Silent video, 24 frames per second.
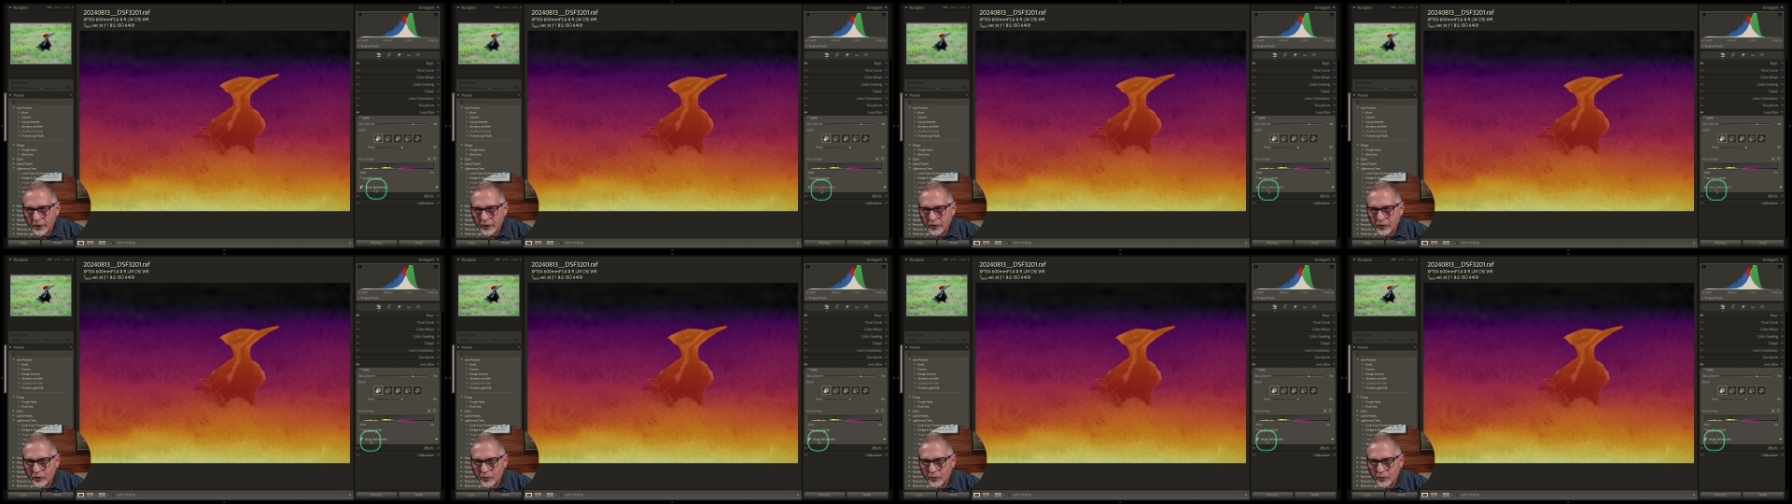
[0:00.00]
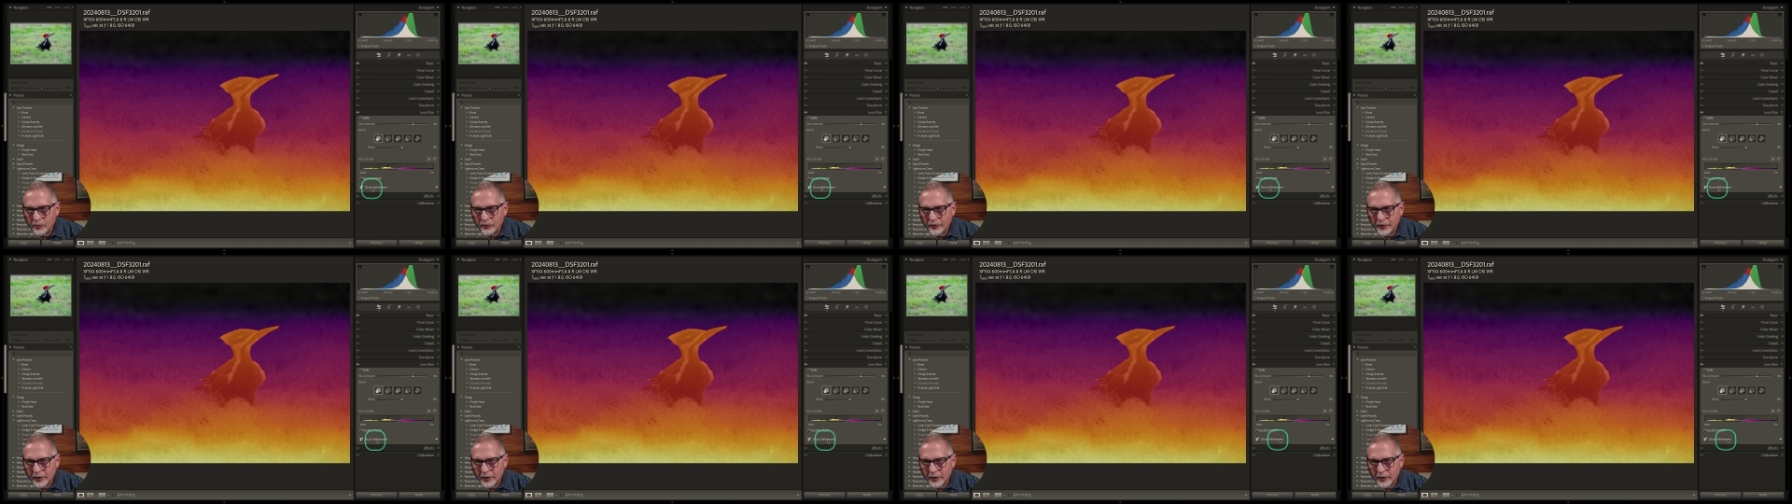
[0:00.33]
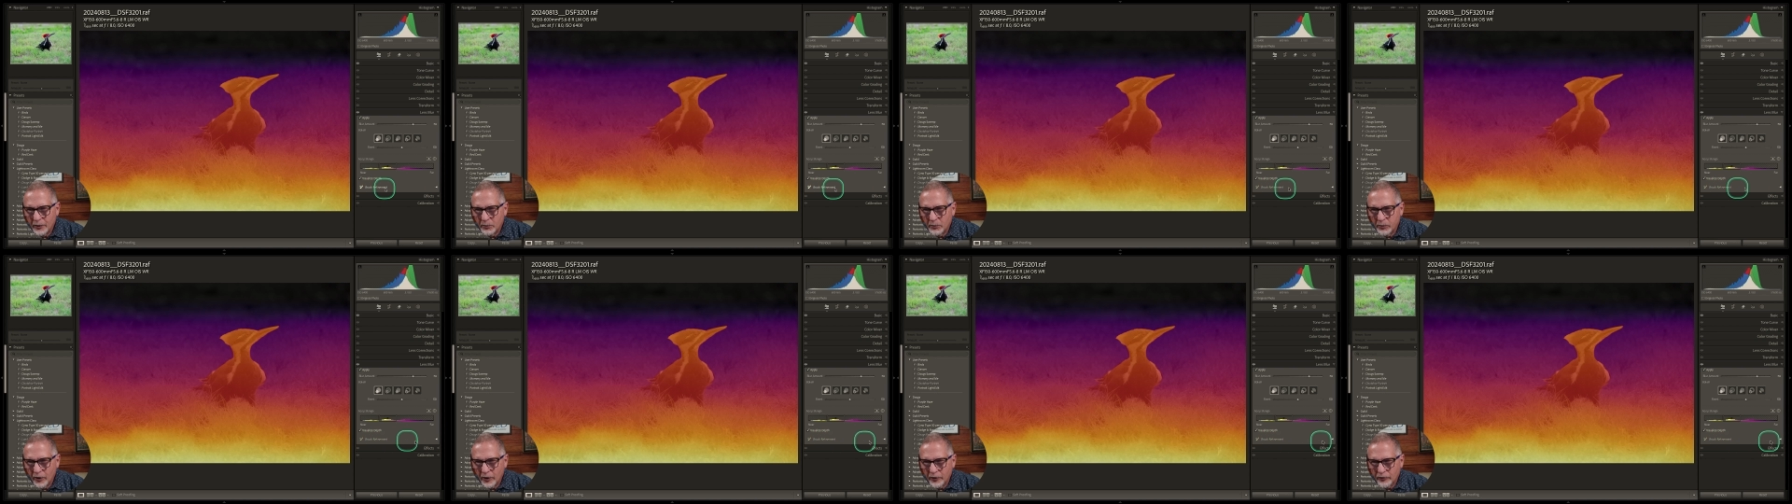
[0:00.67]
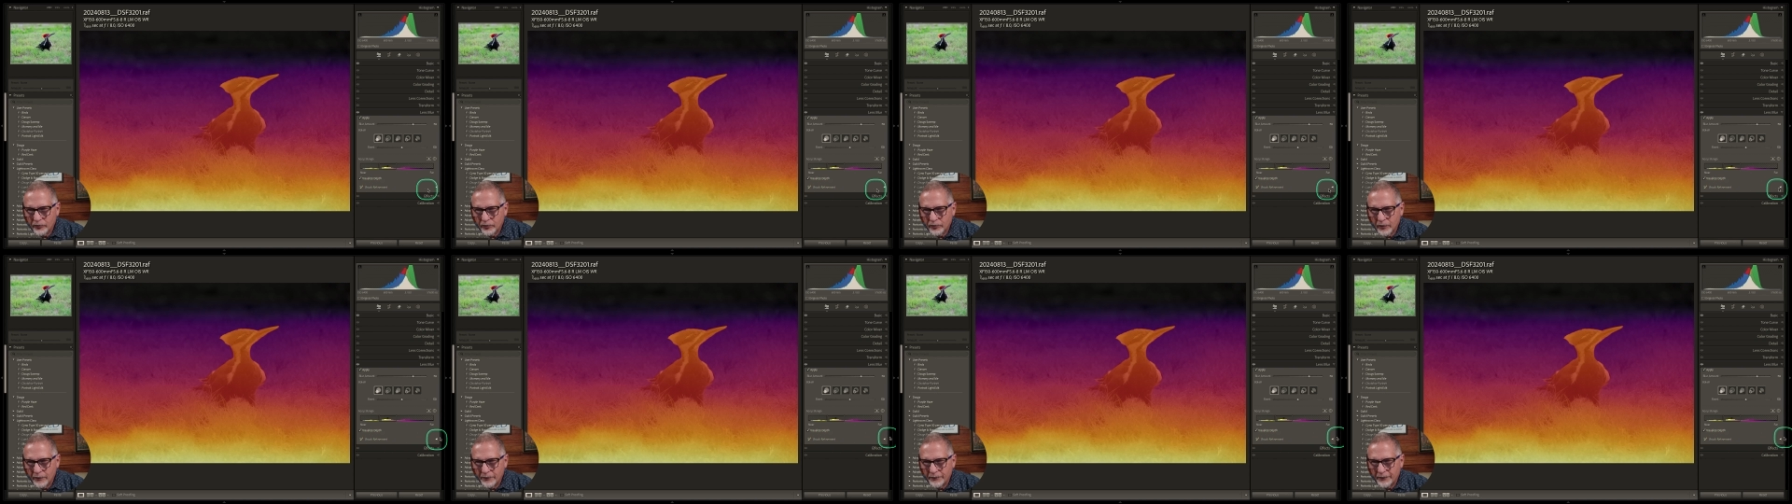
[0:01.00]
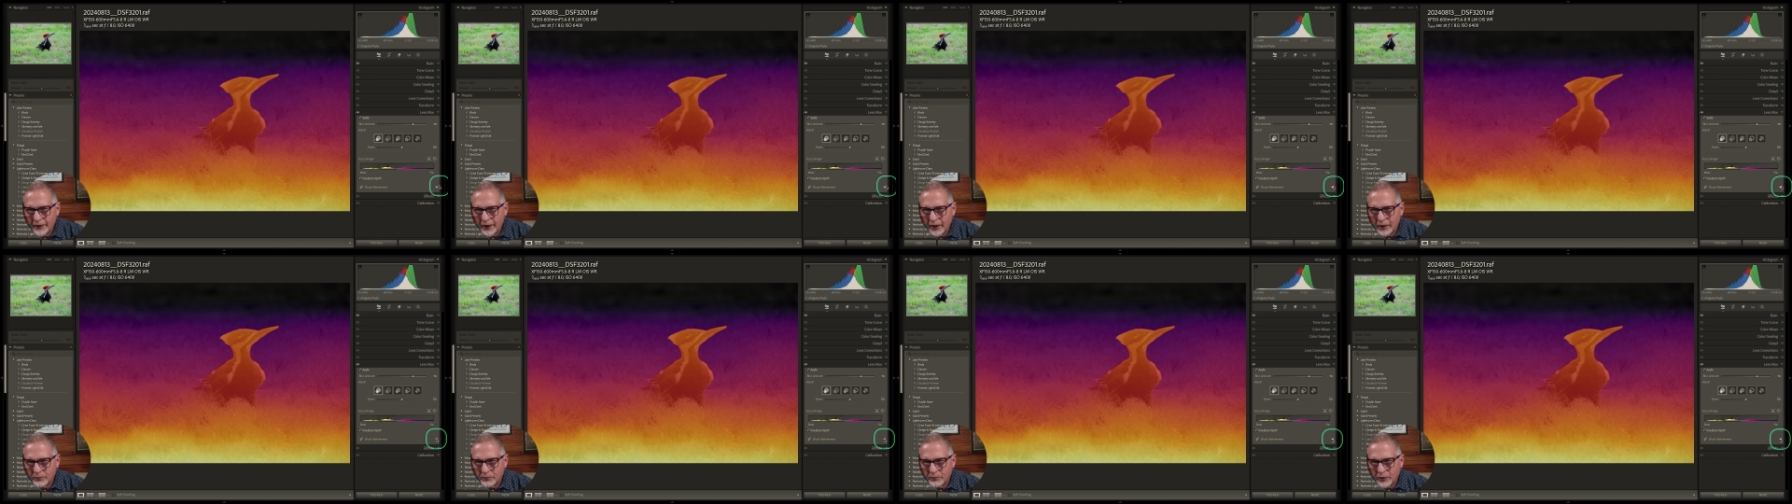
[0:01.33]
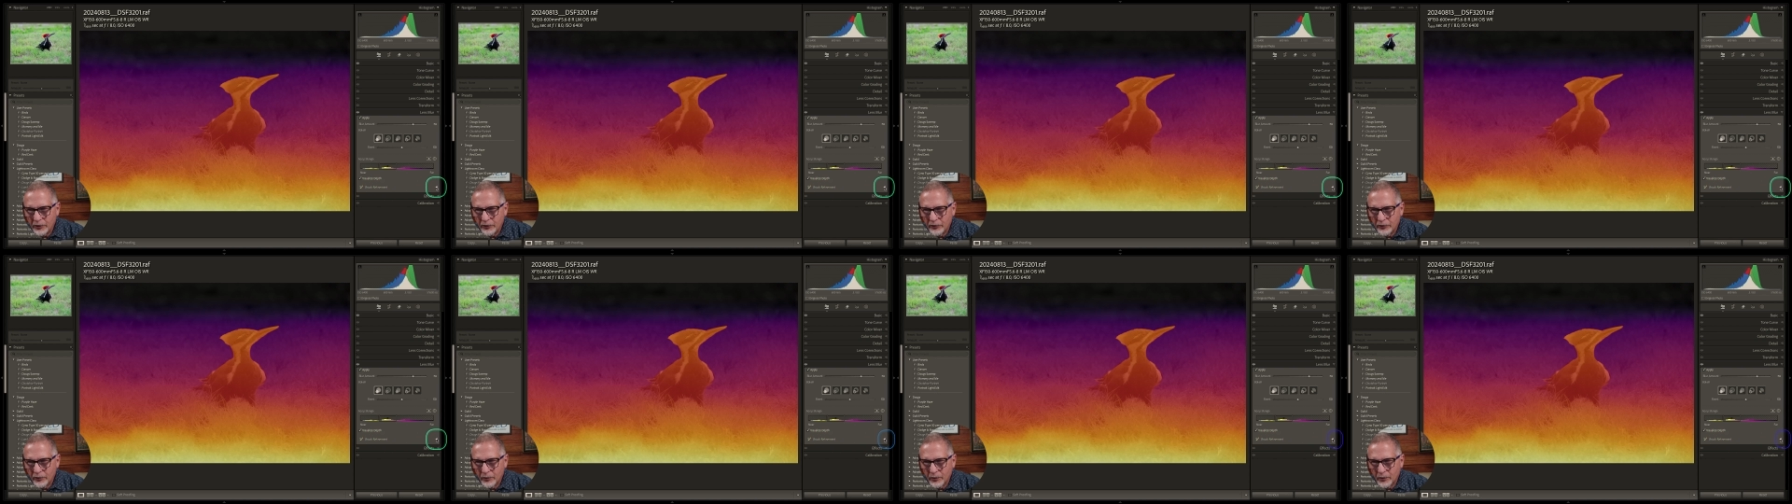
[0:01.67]
by using the brush
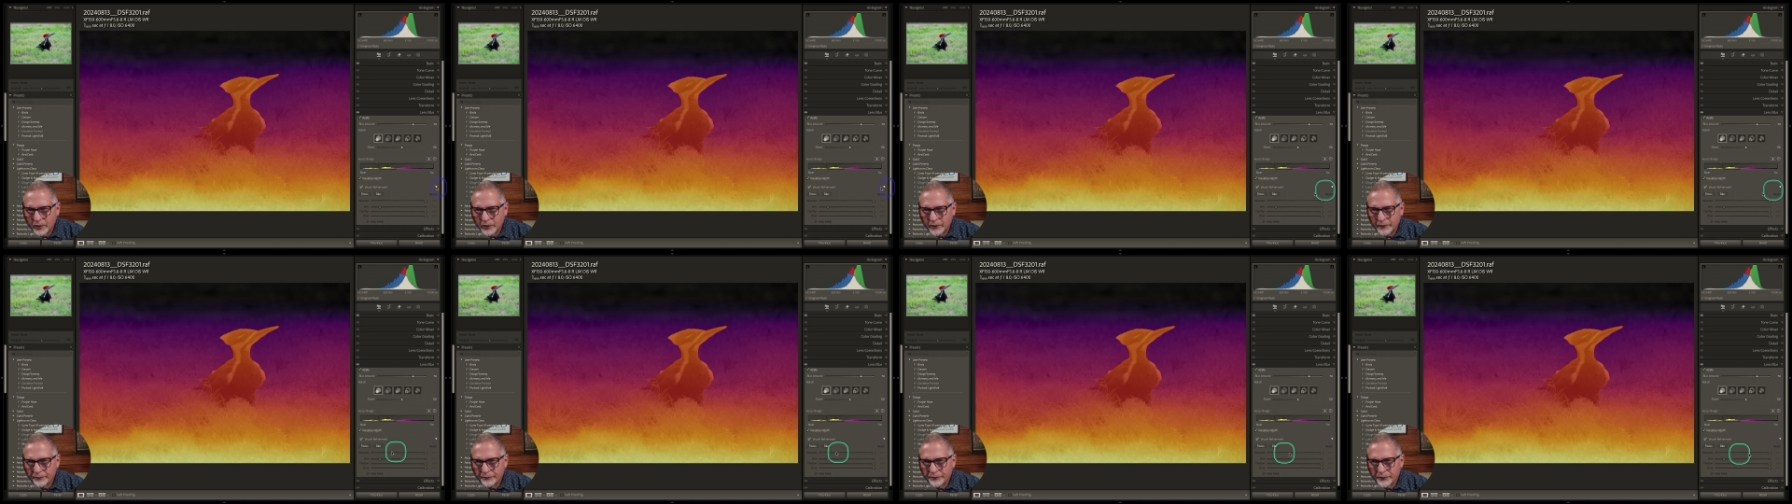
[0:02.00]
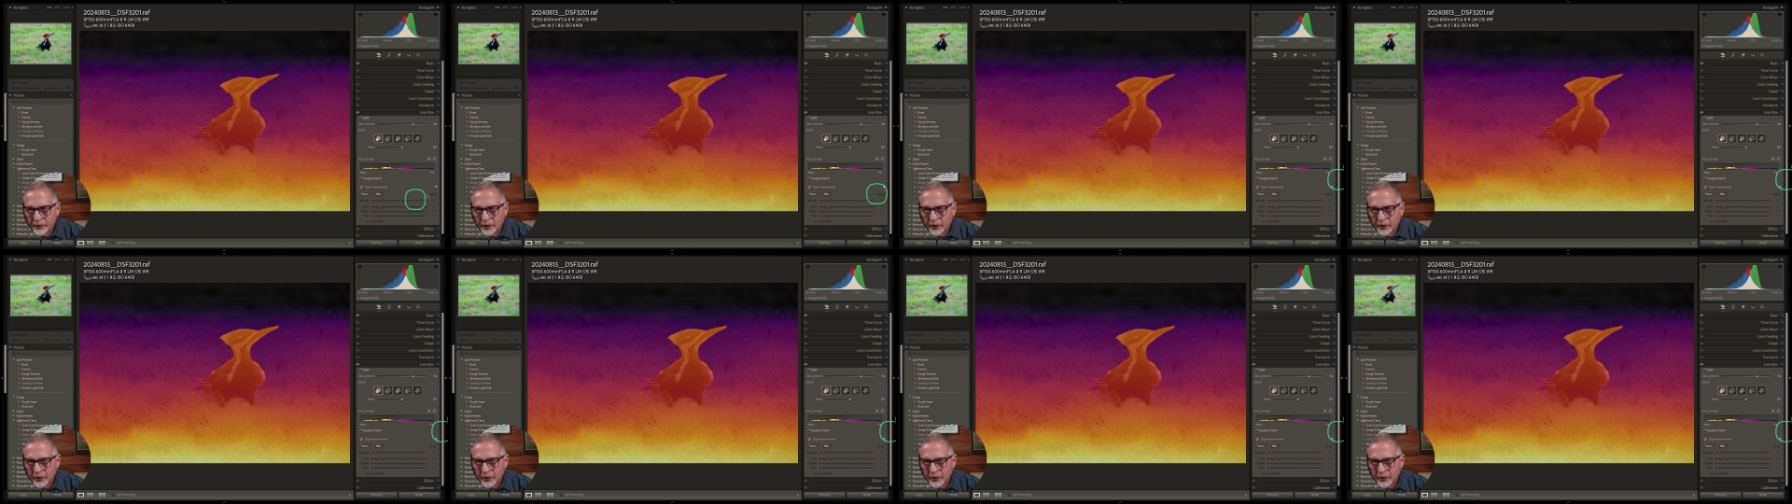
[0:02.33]
refinement tool,